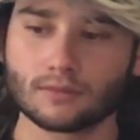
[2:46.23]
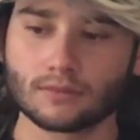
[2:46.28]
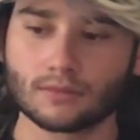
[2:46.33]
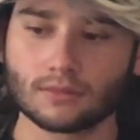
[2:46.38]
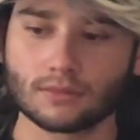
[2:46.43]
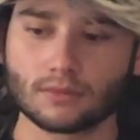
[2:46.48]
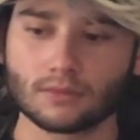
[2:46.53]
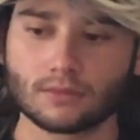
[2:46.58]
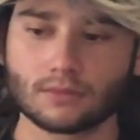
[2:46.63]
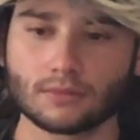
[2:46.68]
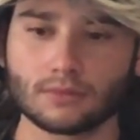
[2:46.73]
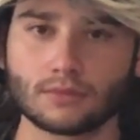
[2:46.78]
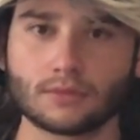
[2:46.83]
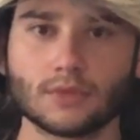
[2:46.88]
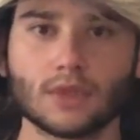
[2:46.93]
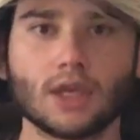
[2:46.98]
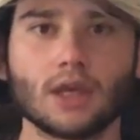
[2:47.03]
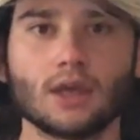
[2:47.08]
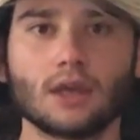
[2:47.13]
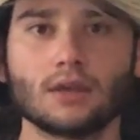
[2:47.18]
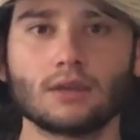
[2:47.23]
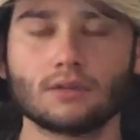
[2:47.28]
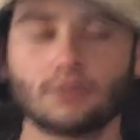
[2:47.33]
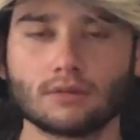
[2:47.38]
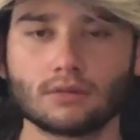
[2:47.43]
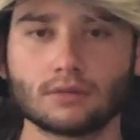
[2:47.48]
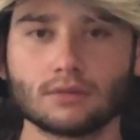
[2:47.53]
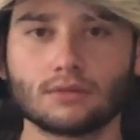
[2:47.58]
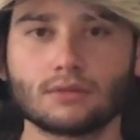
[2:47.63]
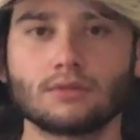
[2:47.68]
Yeah. Yeah.
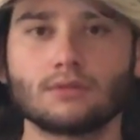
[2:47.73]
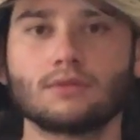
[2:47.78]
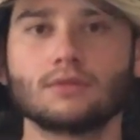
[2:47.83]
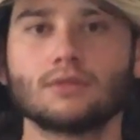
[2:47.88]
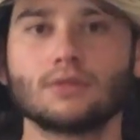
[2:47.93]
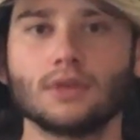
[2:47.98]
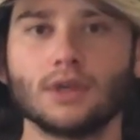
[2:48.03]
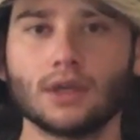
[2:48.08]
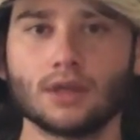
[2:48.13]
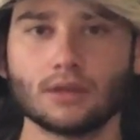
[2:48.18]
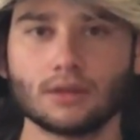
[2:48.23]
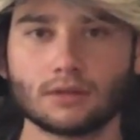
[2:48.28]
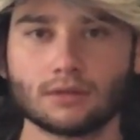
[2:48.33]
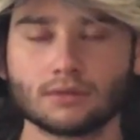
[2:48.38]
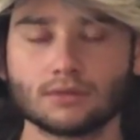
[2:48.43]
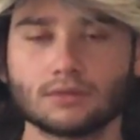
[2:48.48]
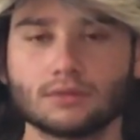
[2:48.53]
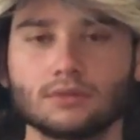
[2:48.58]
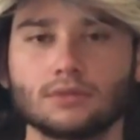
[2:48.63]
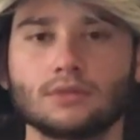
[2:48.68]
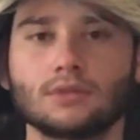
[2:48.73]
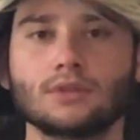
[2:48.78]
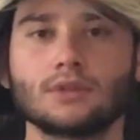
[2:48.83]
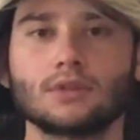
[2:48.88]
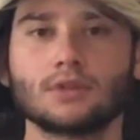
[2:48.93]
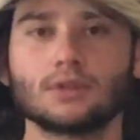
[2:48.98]
Okay. Cool. Yeah. Cool.